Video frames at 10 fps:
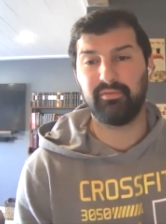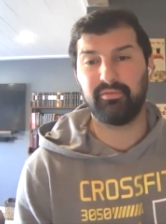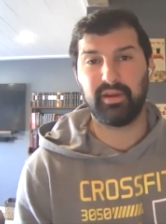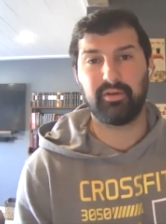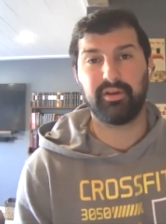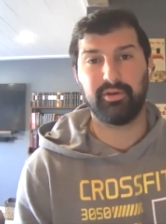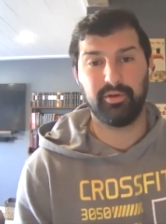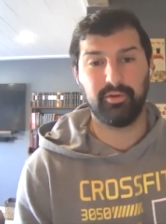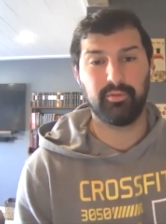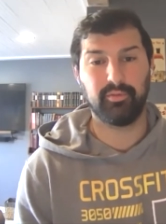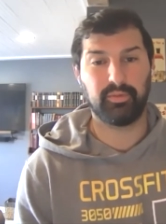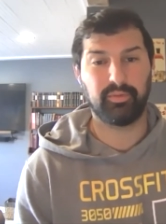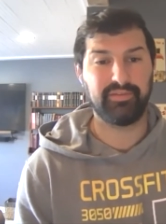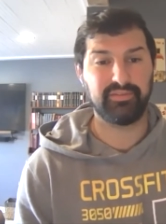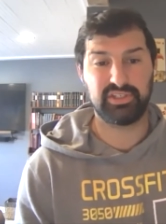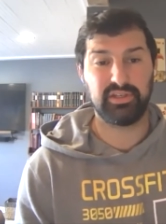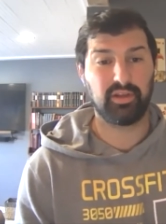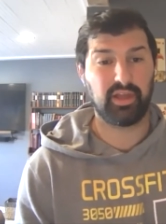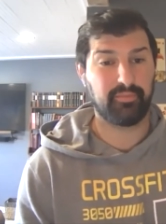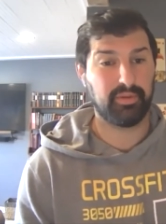very new that we haven't seen a
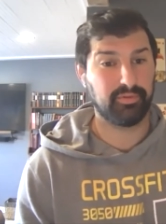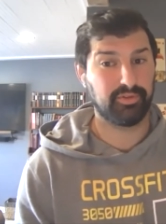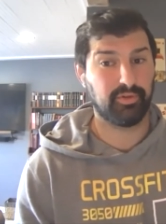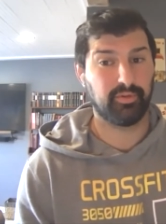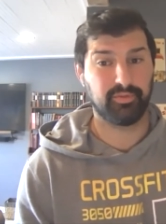lot of people doing, which